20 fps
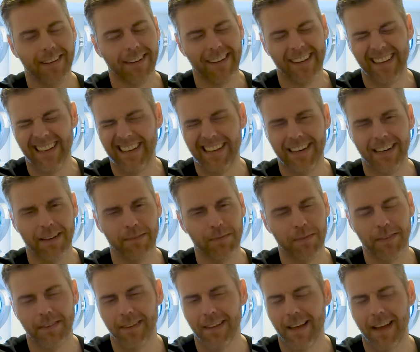And
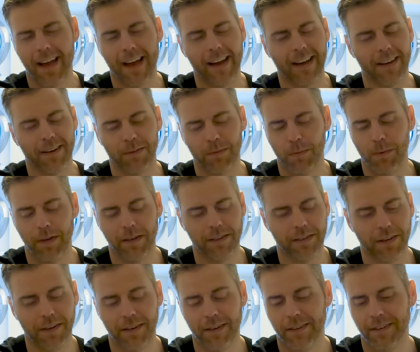I'm, ah,
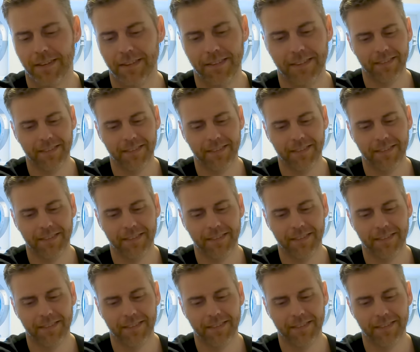winter.